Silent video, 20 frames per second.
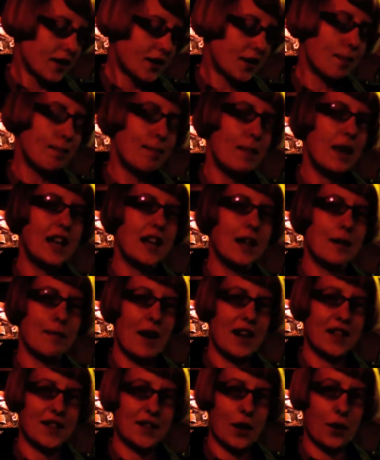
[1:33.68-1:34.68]

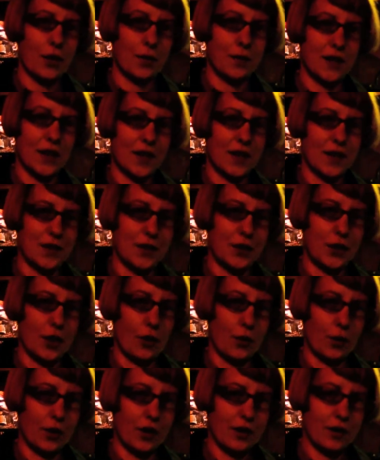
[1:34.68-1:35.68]
submitted myself to this
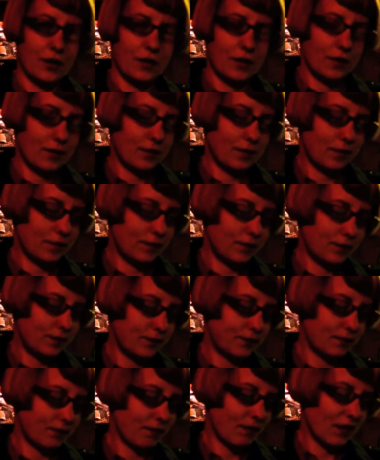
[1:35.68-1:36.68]
yoke.
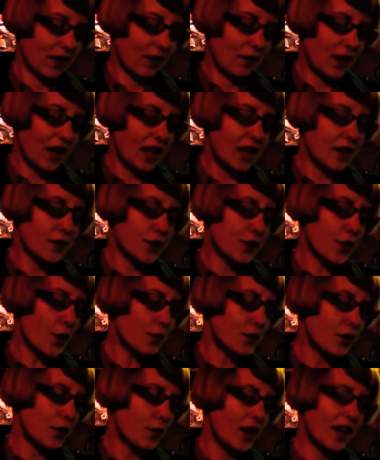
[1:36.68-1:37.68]
In
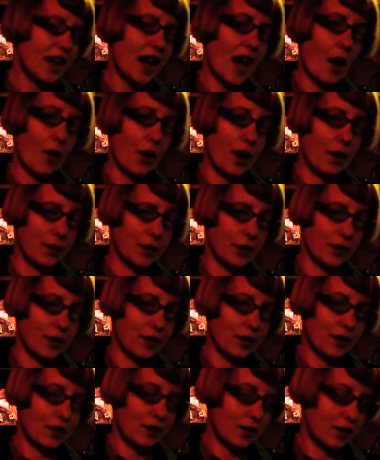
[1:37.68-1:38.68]
so doing,
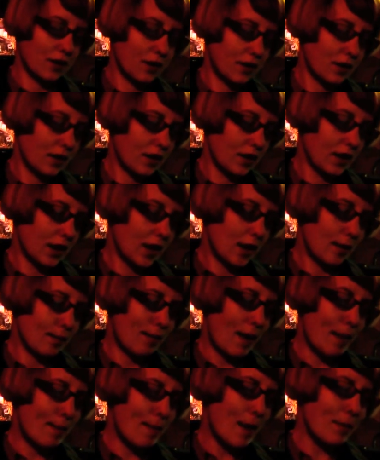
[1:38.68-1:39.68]
however,
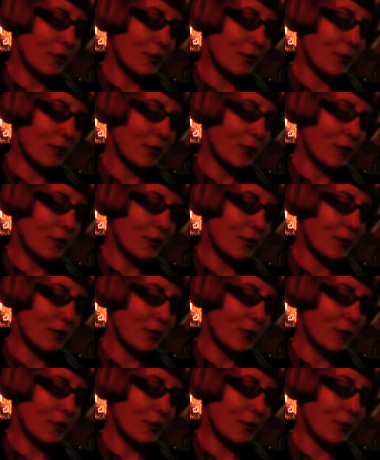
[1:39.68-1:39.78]
my